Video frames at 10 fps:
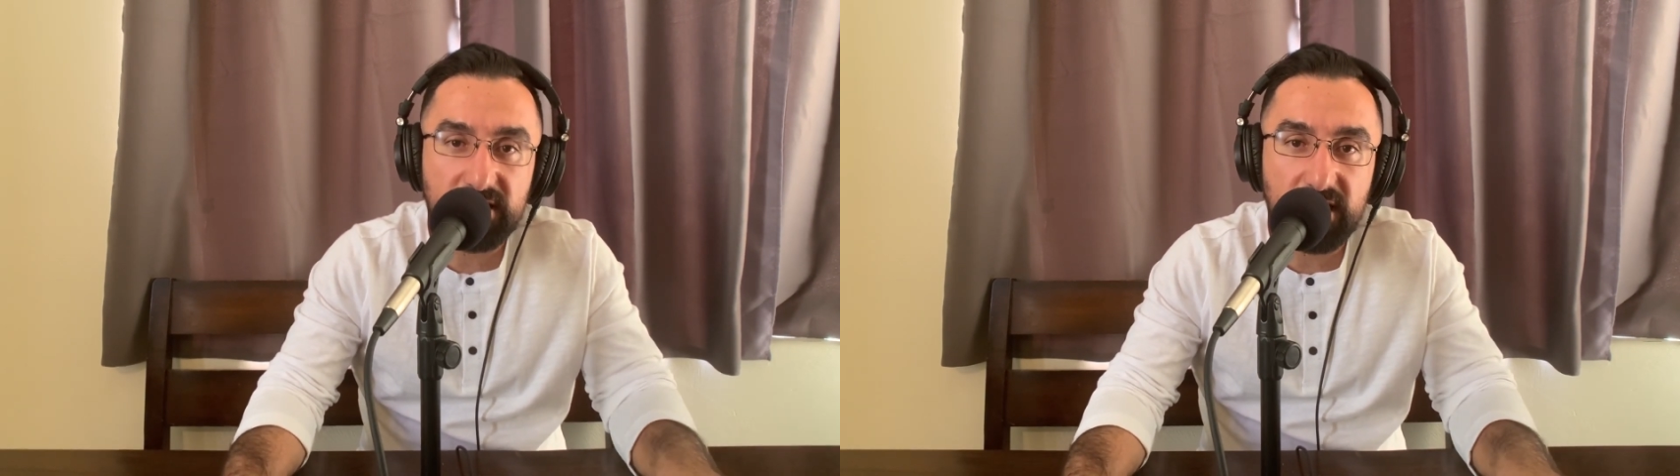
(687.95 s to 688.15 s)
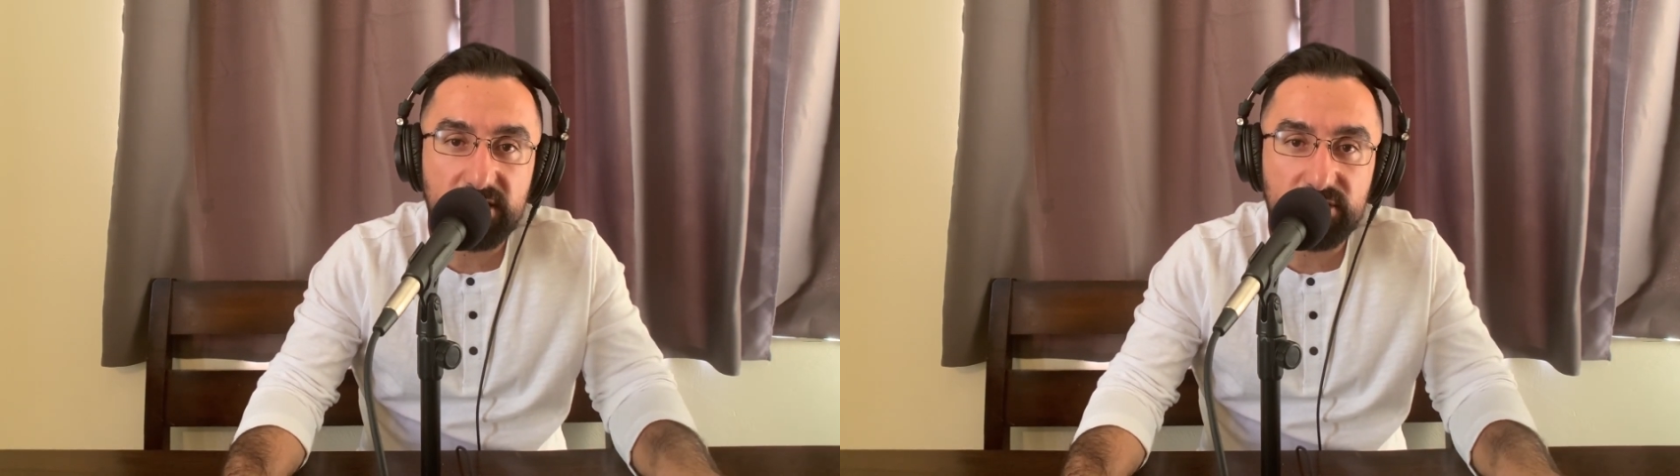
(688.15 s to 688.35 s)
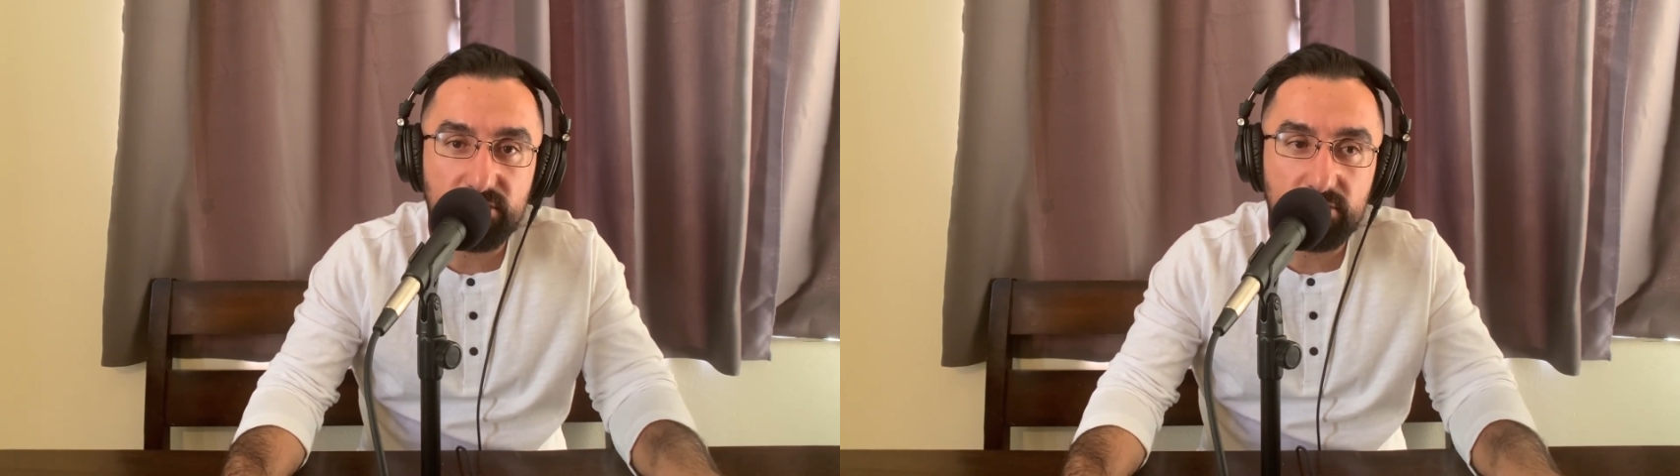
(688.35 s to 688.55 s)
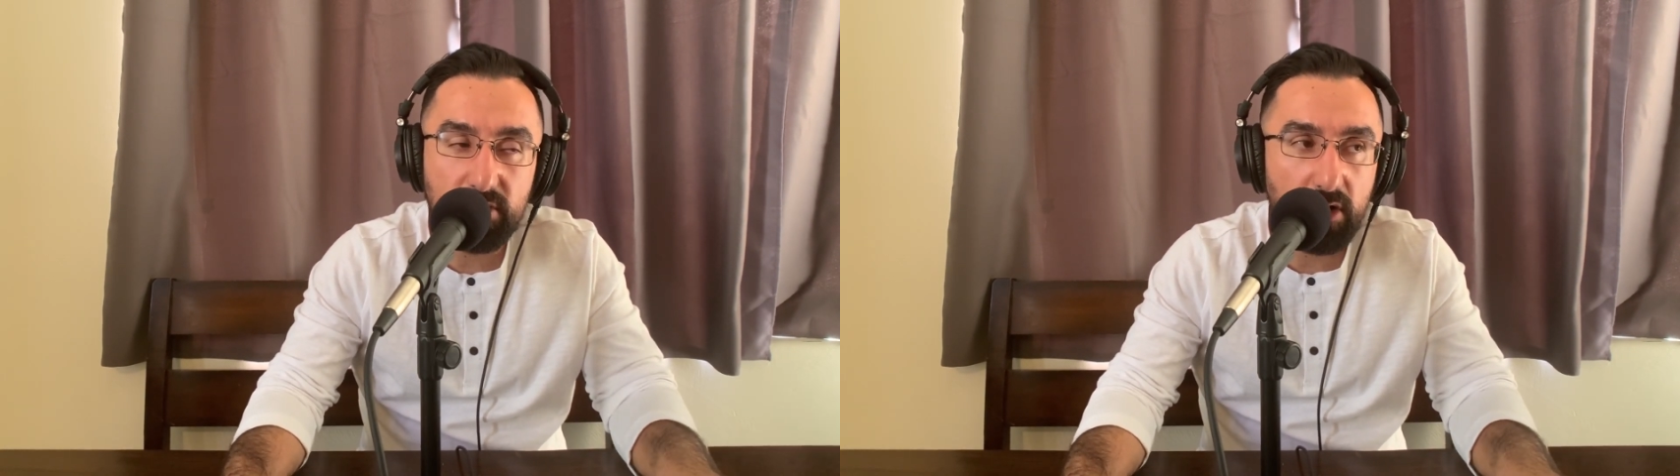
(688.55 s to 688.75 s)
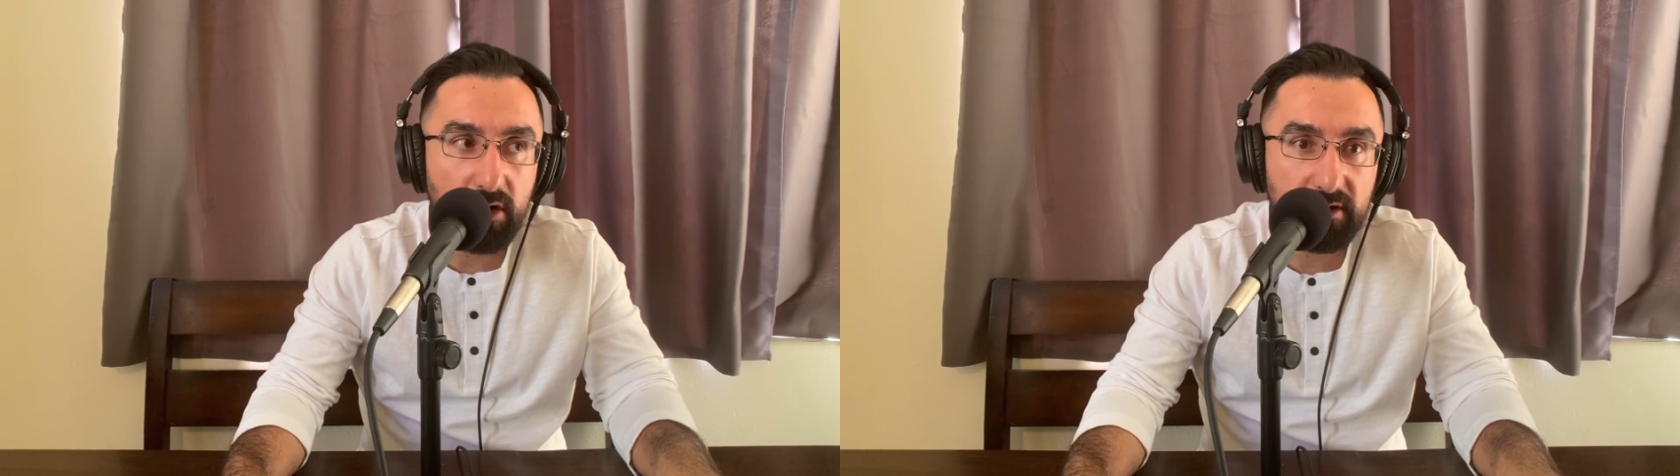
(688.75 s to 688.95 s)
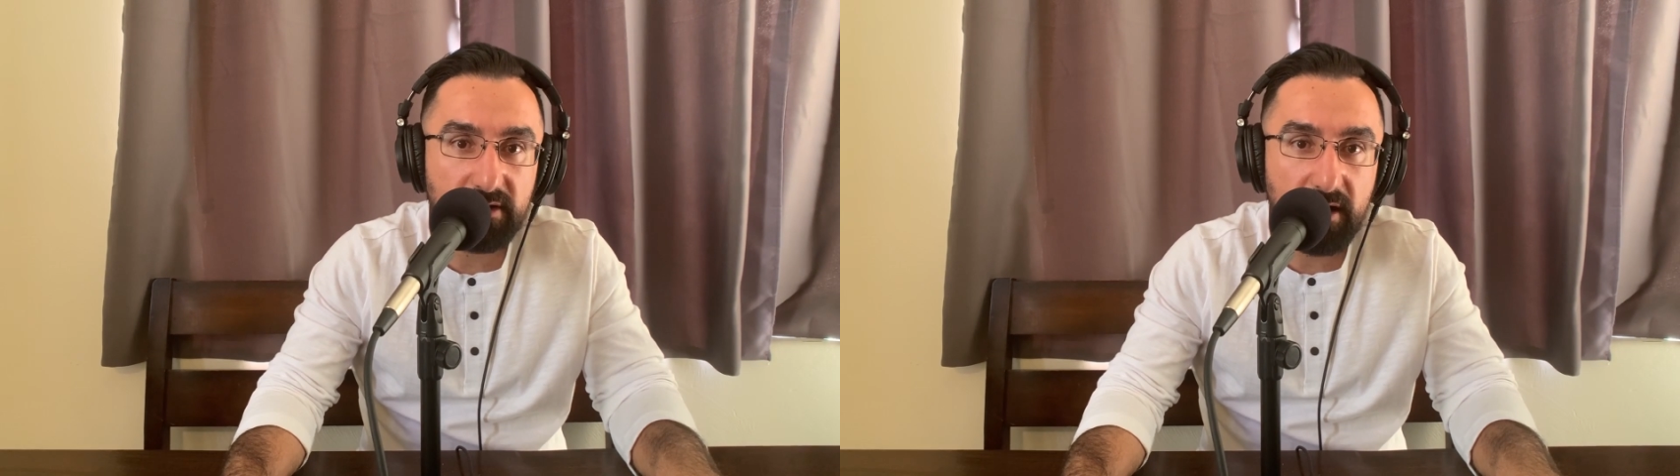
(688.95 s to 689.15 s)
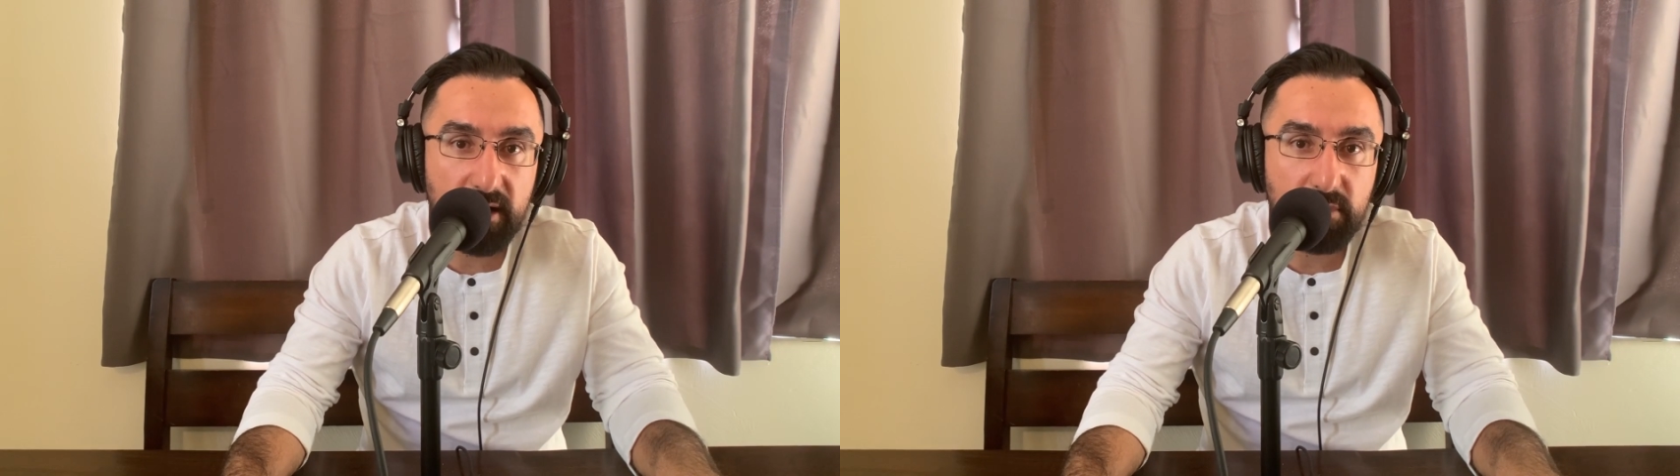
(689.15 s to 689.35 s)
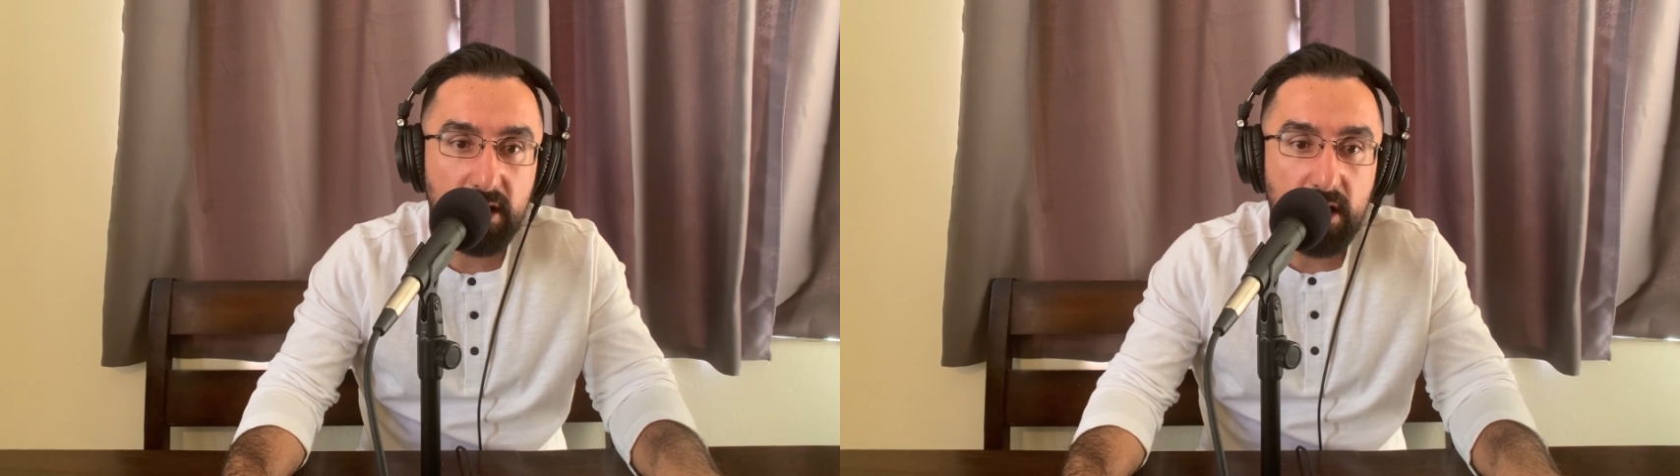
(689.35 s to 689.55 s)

that I do all the time.